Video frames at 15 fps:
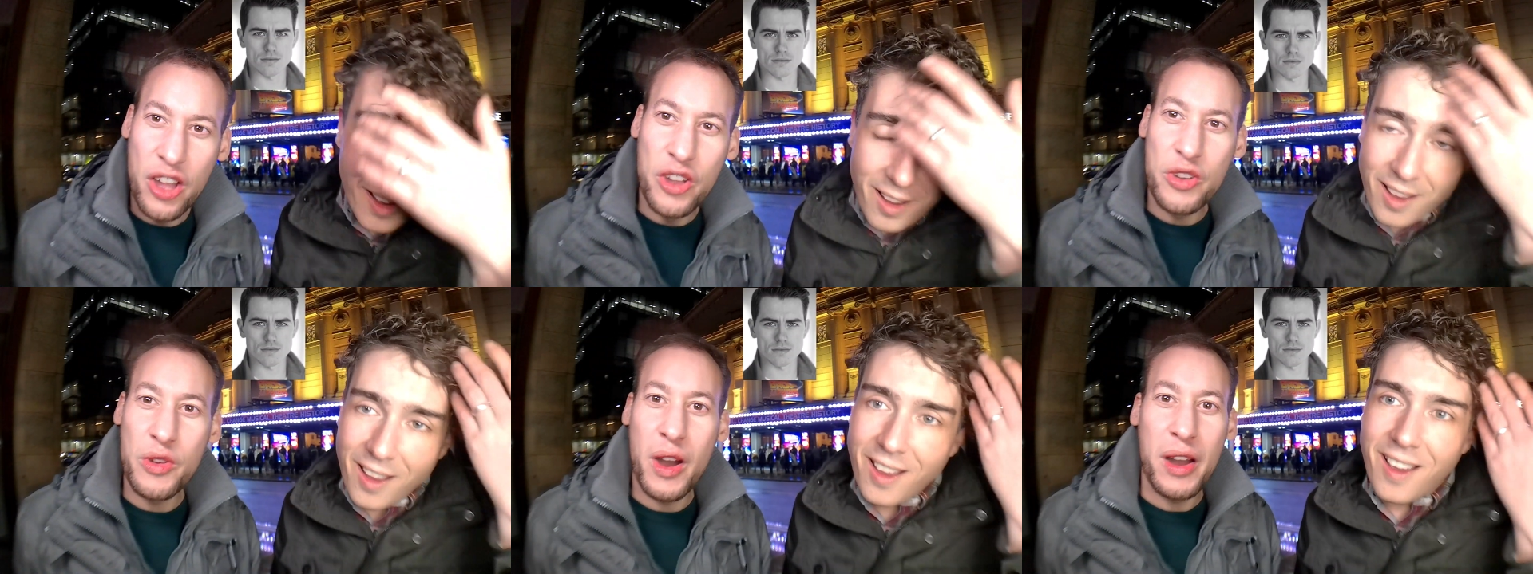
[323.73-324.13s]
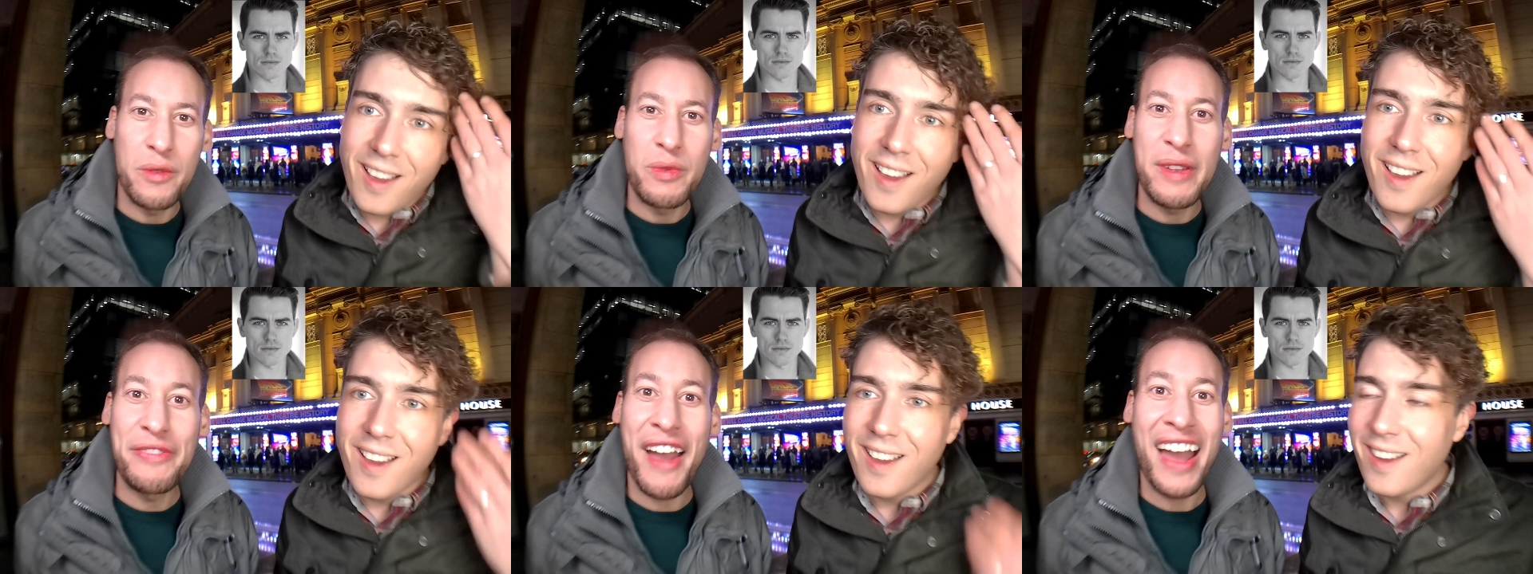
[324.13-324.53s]
Speaker 1: Who uh,
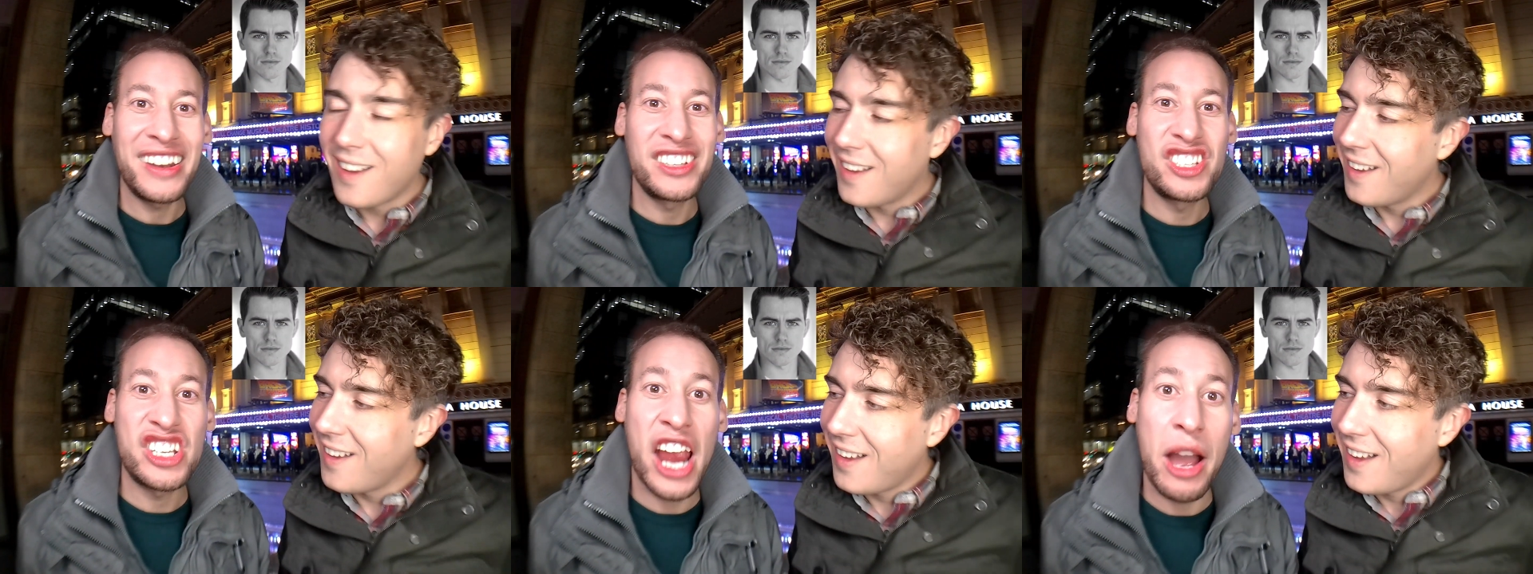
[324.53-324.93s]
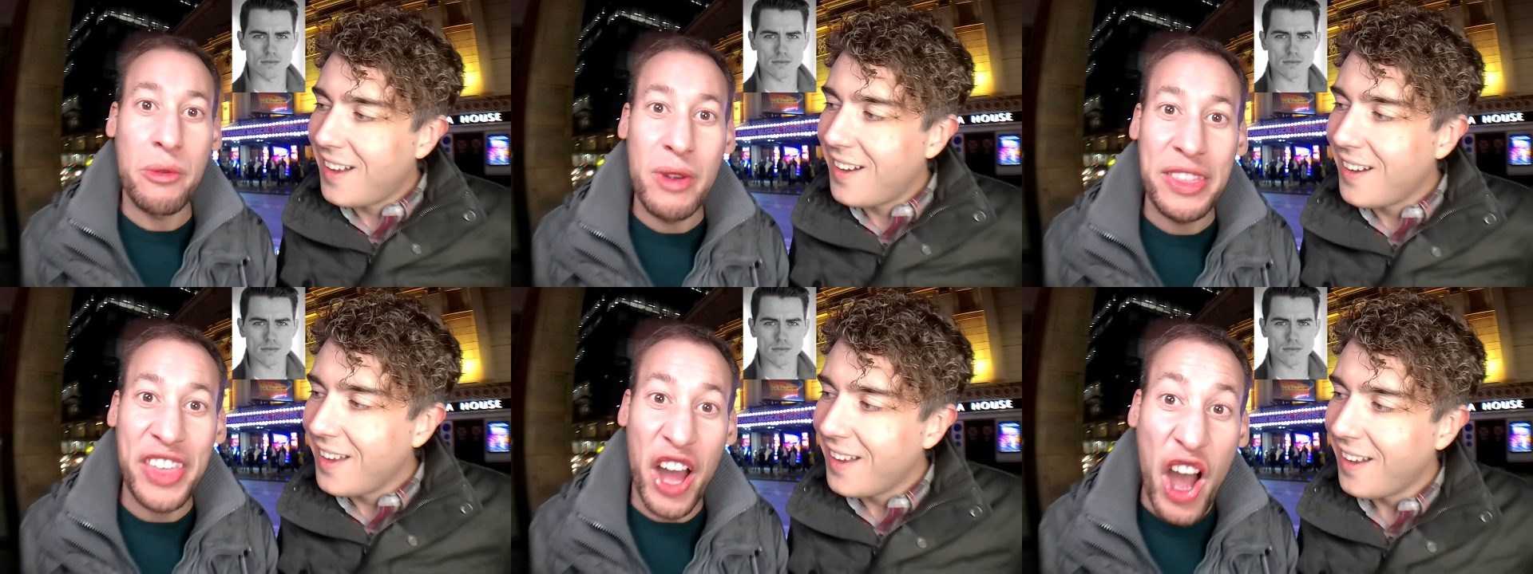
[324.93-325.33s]
we've had a chat
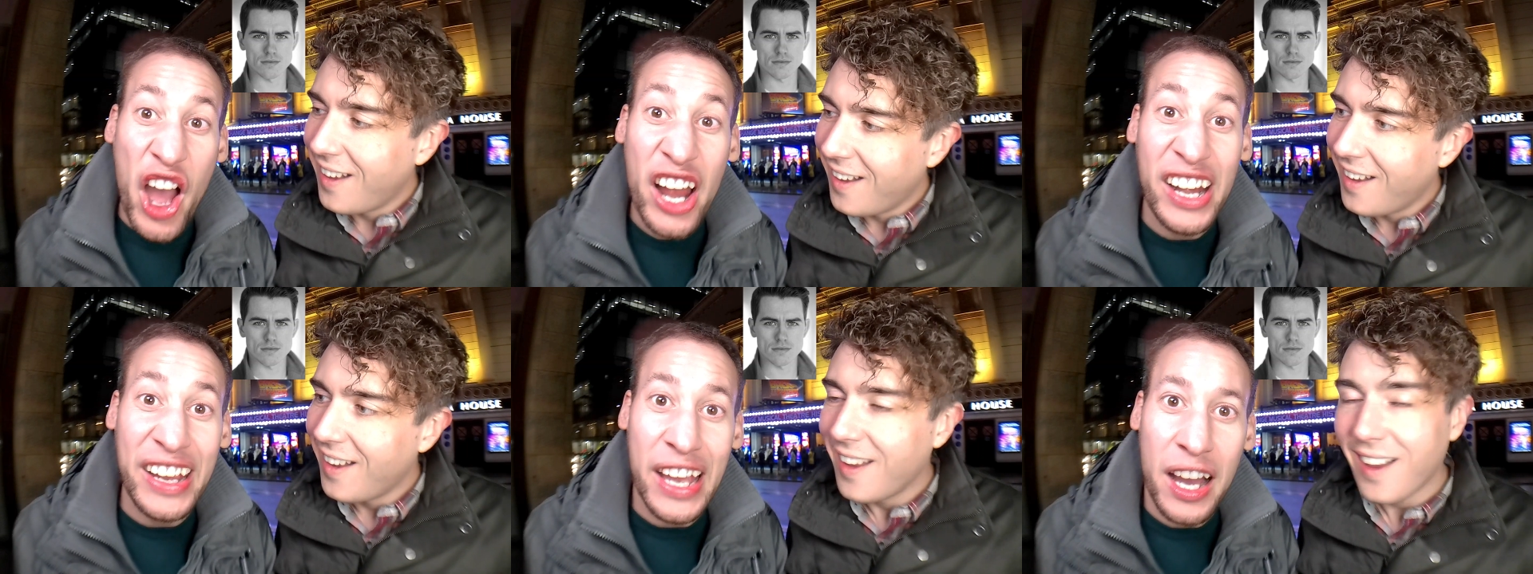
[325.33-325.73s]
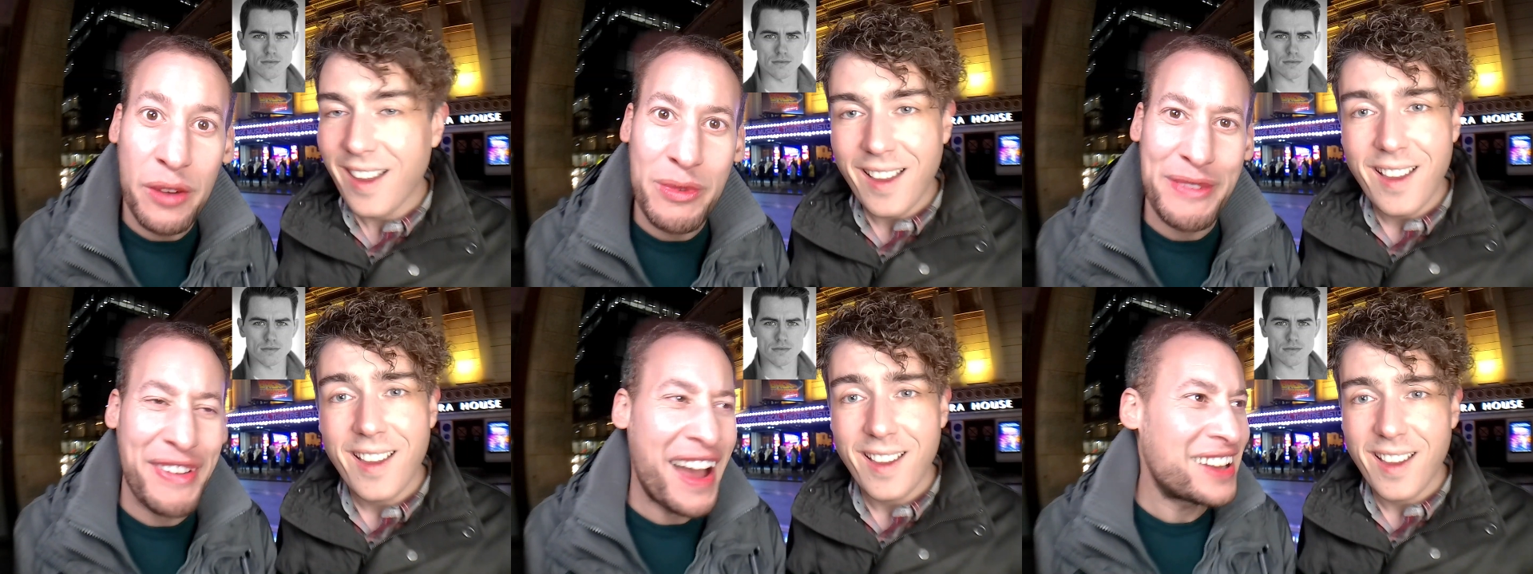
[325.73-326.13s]
with earlier and
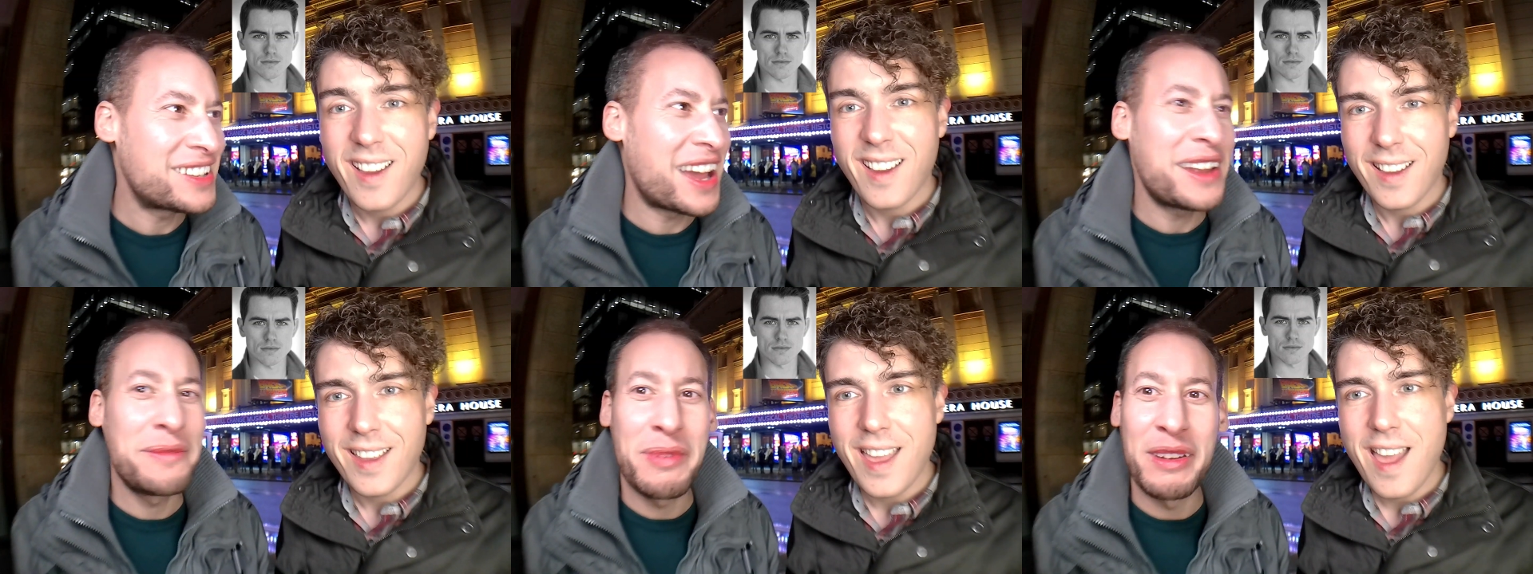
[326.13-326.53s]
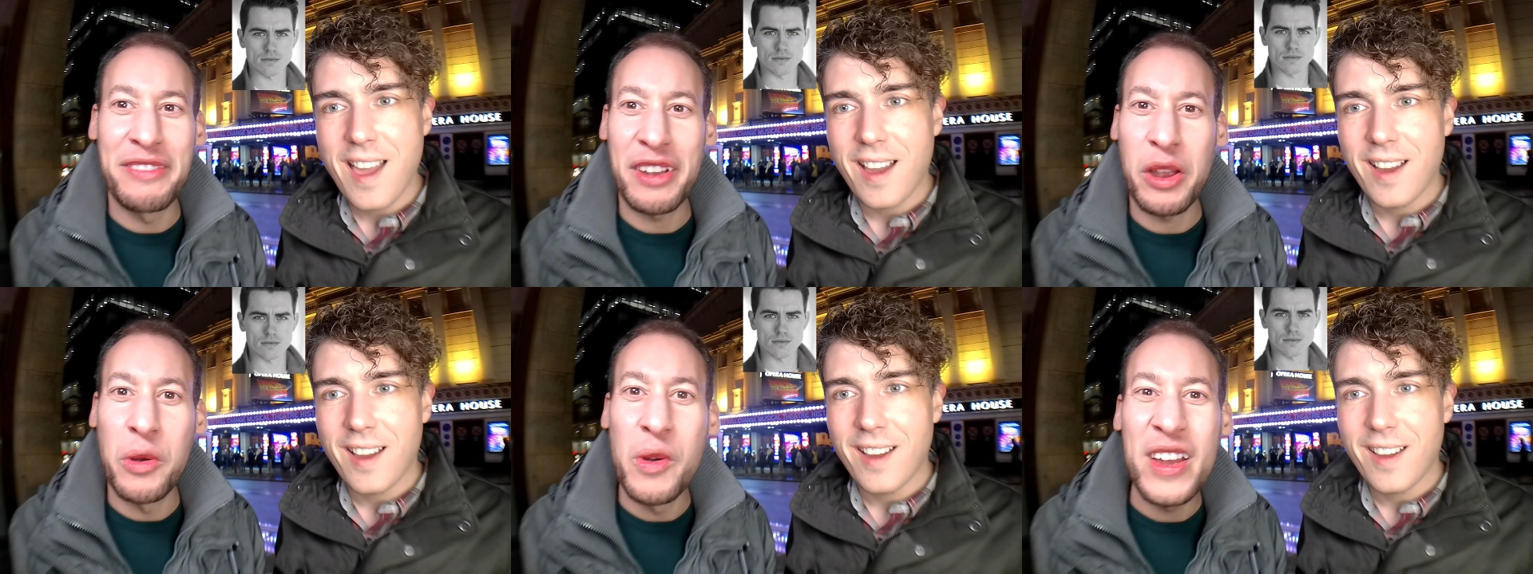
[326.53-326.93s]
we've had, had a bit of
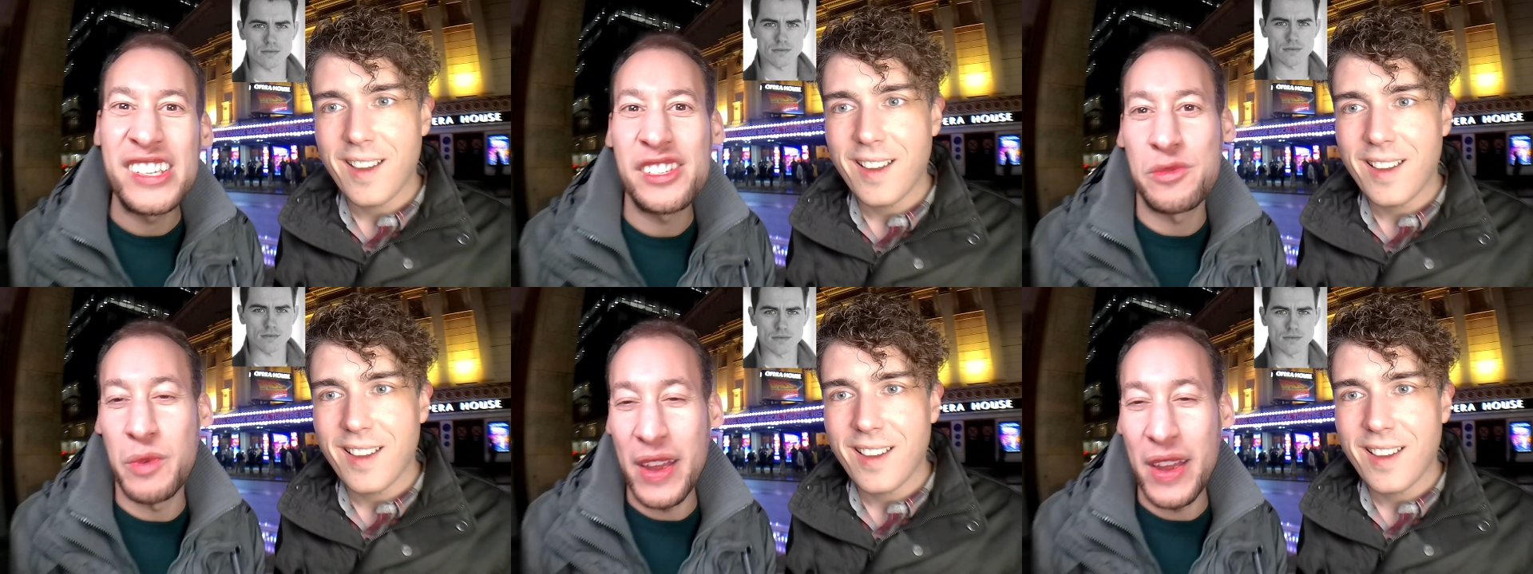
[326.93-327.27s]
a quiz